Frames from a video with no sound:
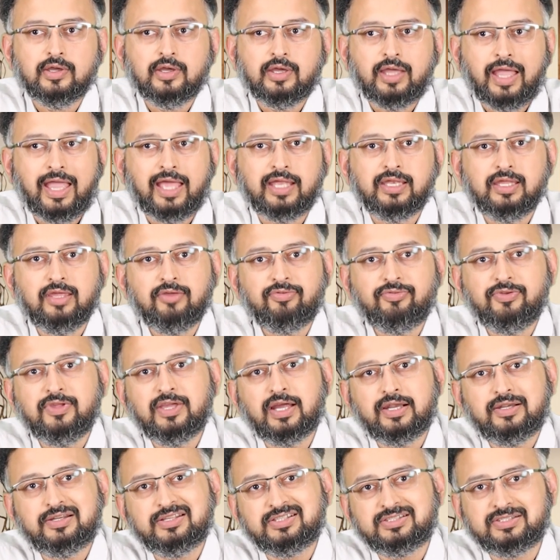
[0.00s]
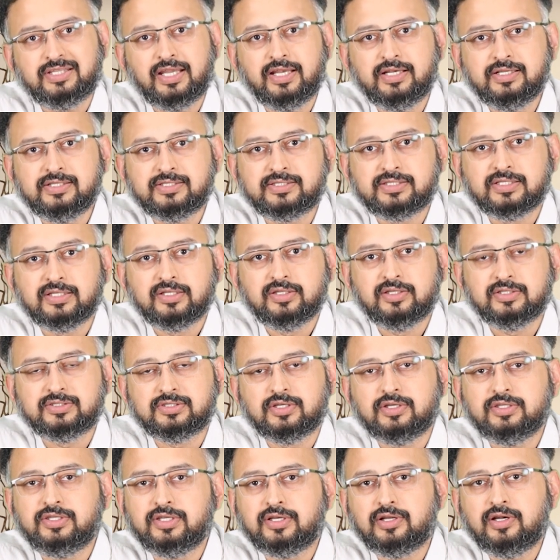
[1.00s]
and if he understands the
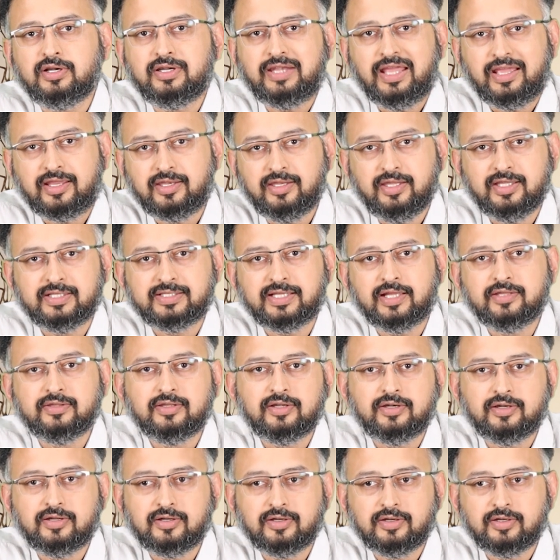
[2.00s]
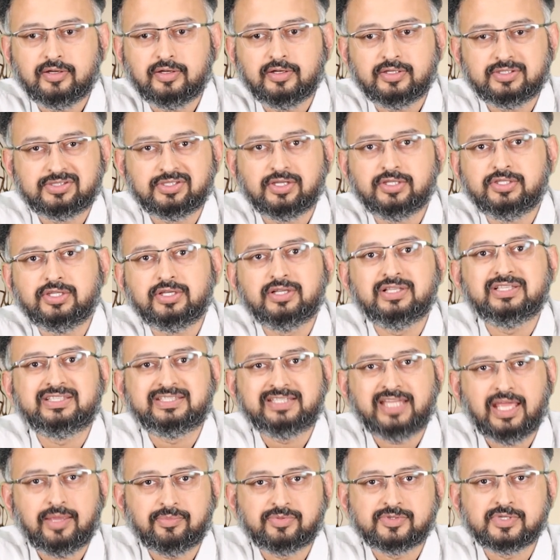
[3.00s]
surgical techniques and the surgical
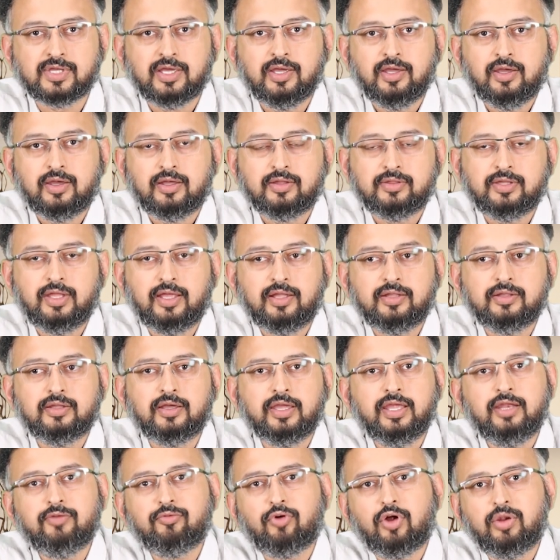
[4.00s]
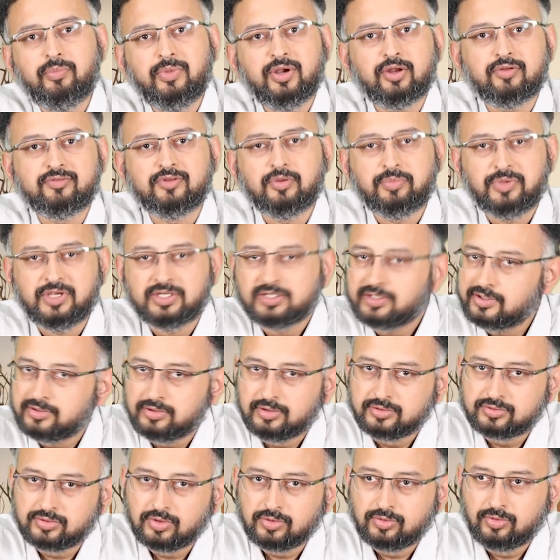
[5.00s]
steps, then the involvement of the patient is
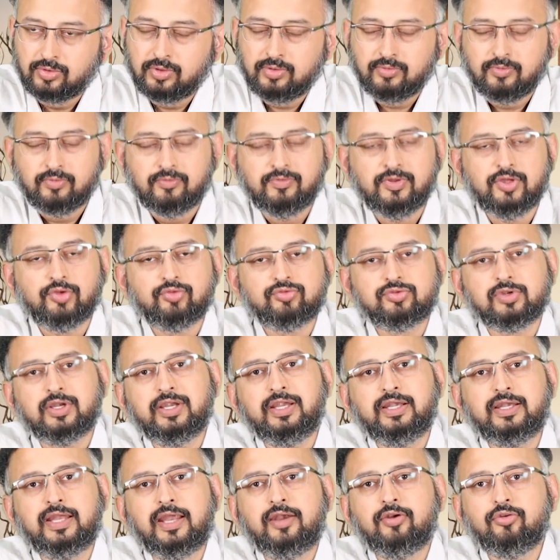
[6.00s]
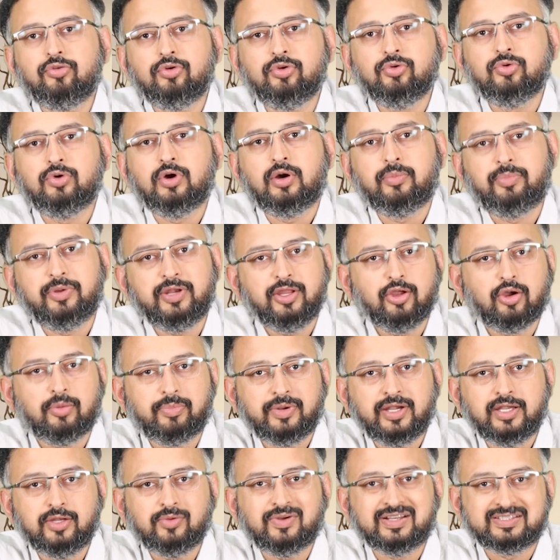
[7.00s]
also good. We usually tend to do a
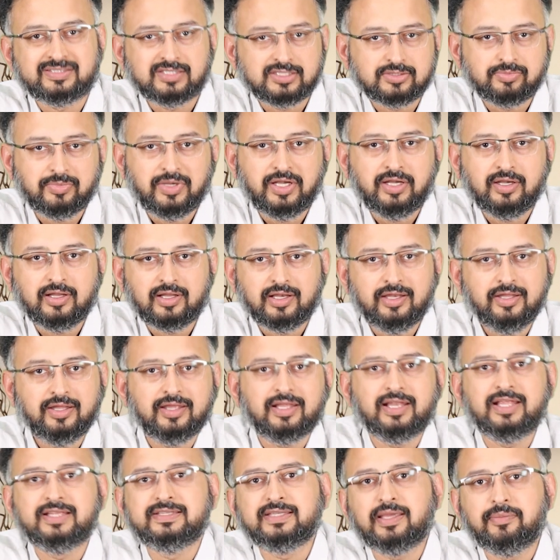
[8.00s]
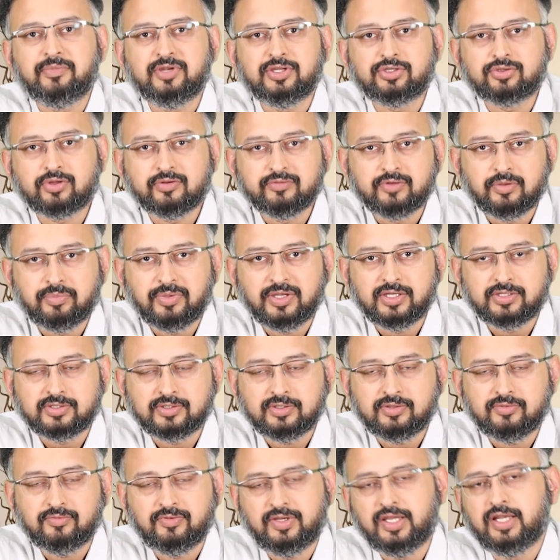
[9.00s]
pre-operative assessment, clinical examination of the
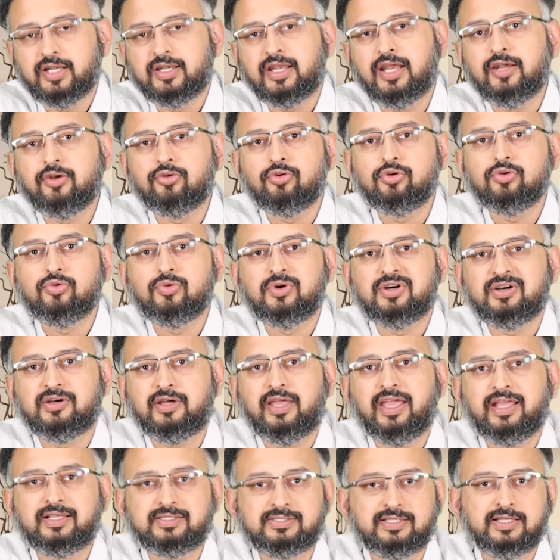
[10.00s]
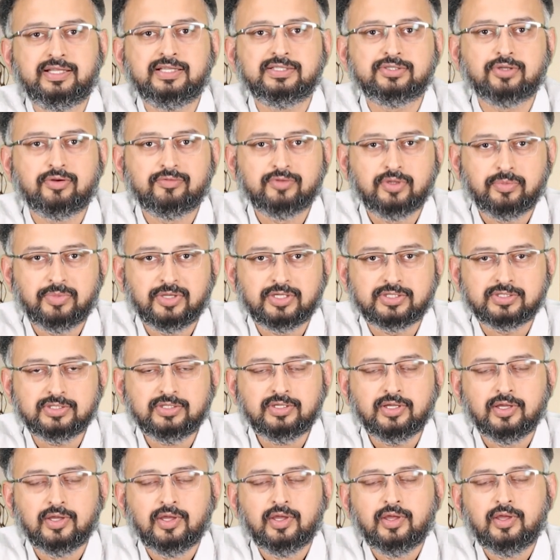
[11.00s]
patient. We tend to do X-rays of the
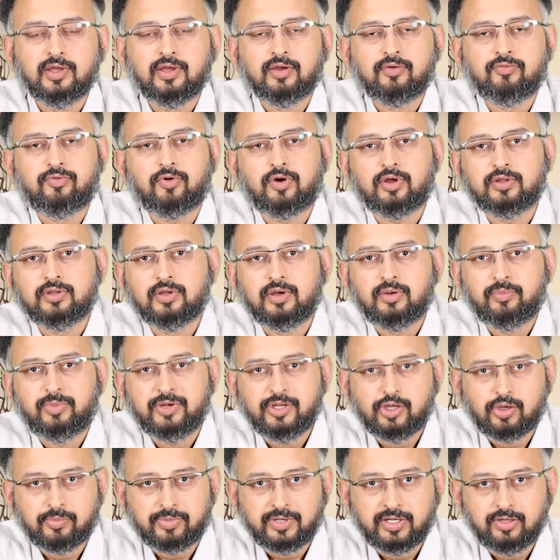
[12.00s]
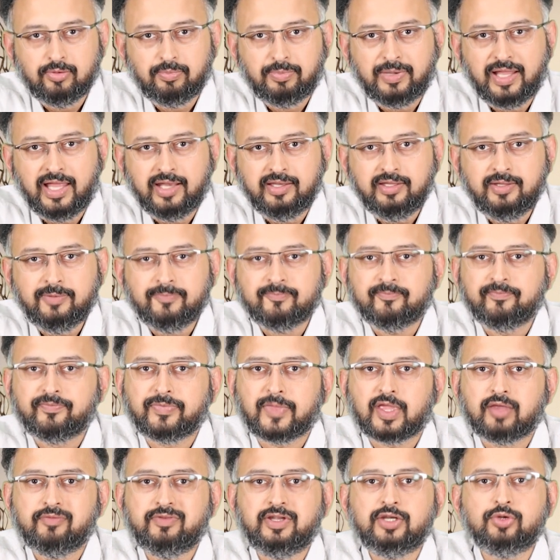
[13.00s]
patient for the pre-operative planning.
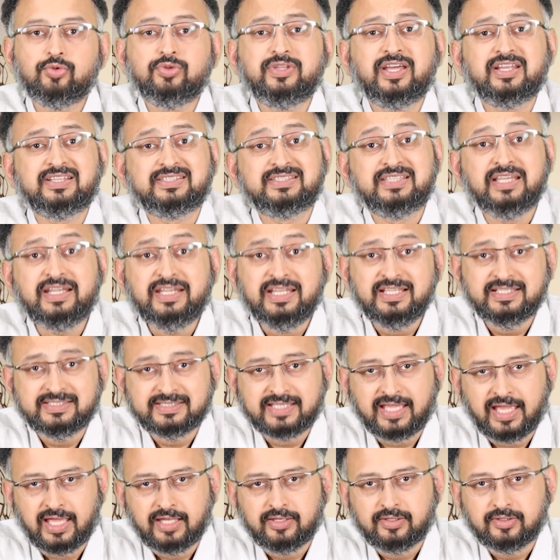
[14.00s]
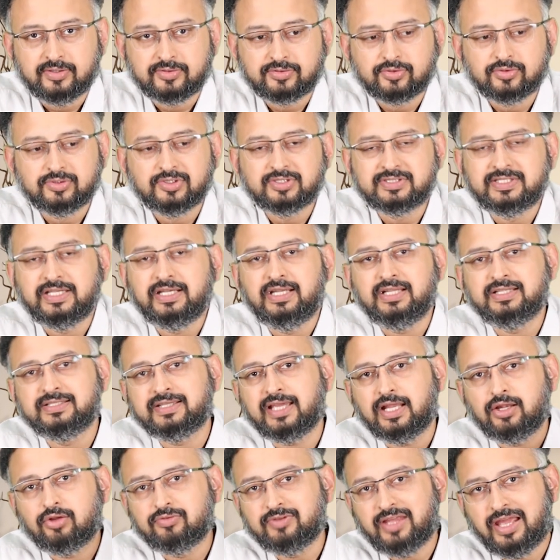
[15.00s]
We do that CT scan. So the CT
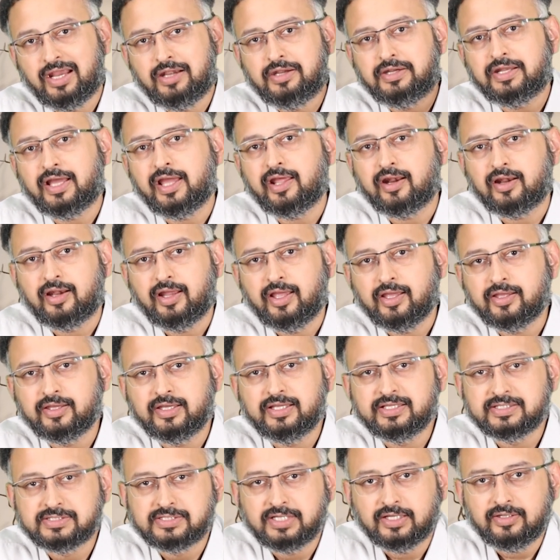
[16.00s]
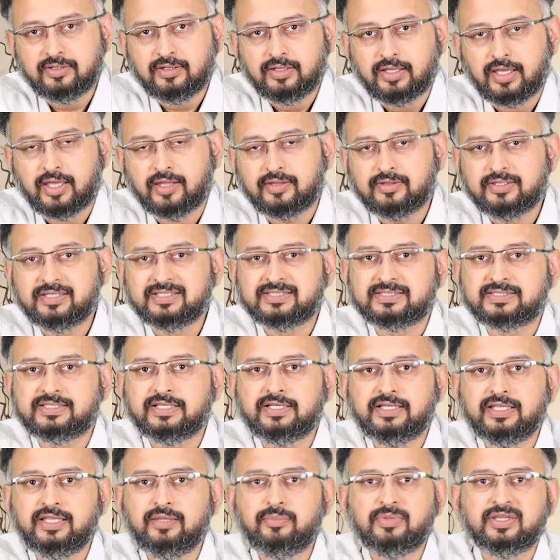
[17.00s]
scan of the entire leg is done, and these
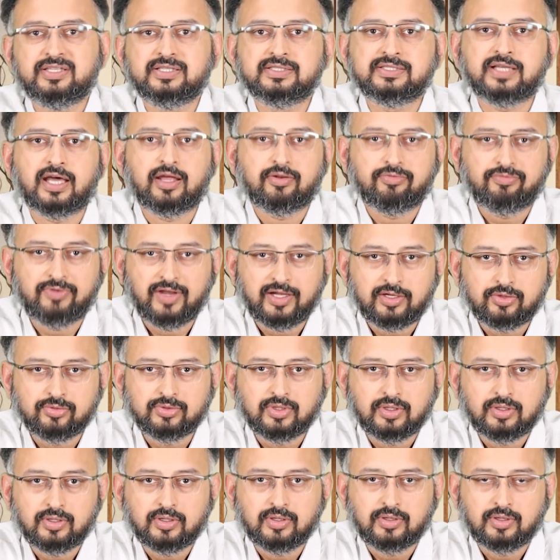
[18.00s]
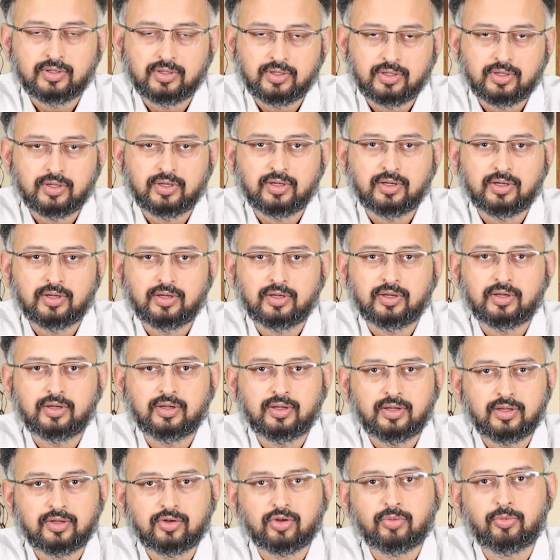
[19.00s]
CT images are fed to the
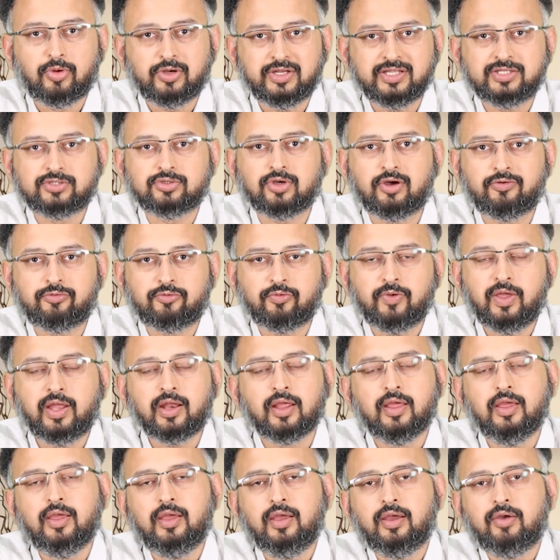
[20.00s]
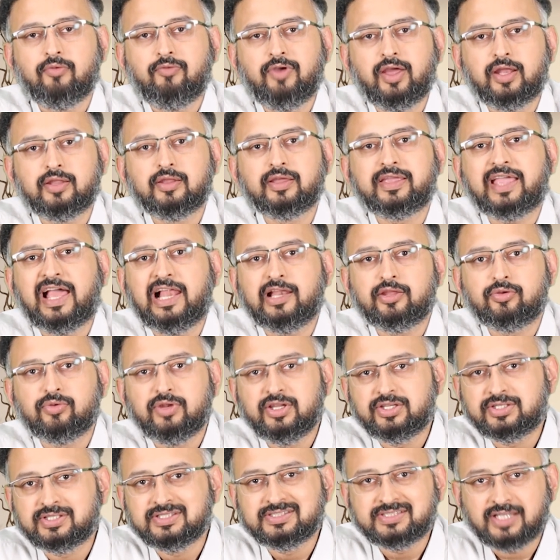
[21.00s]
robotic software, where the
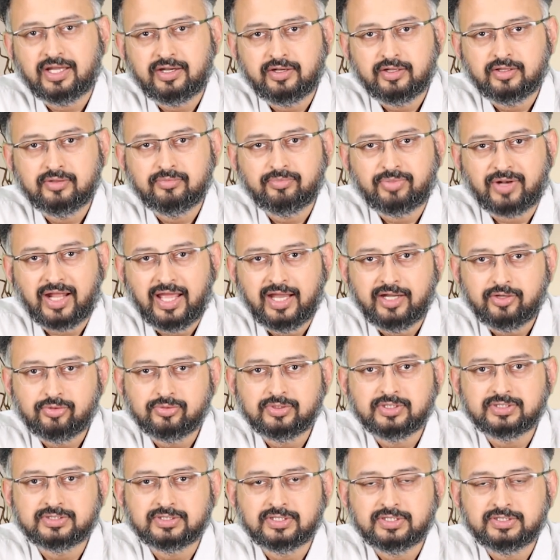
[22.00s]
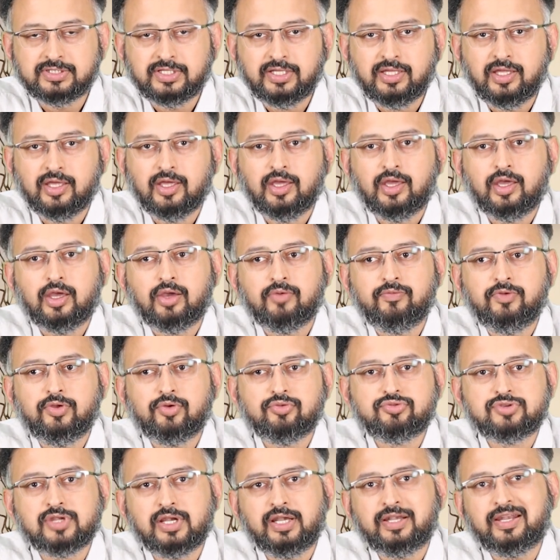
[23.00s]
calculations are done prior to the surgery. We
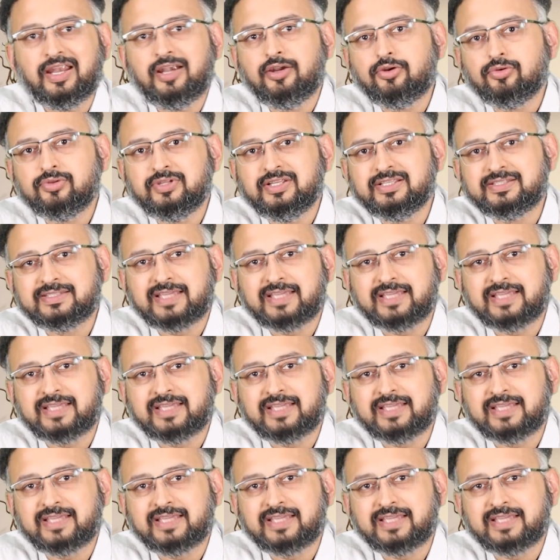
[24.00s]
usually tend to do these